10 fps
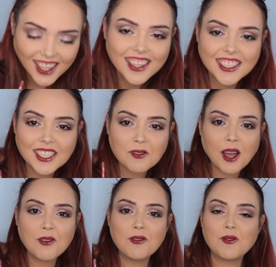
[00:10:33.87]
This is
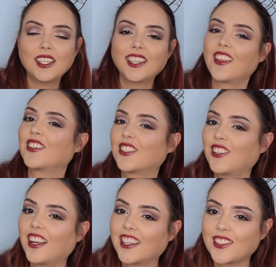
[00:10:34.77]
why we've been together so
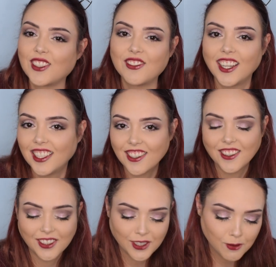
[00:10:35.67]
long because we find each
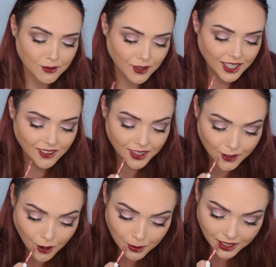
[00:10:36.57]
other's humor funny even though
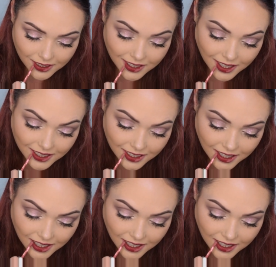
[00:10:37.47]
nobody else does.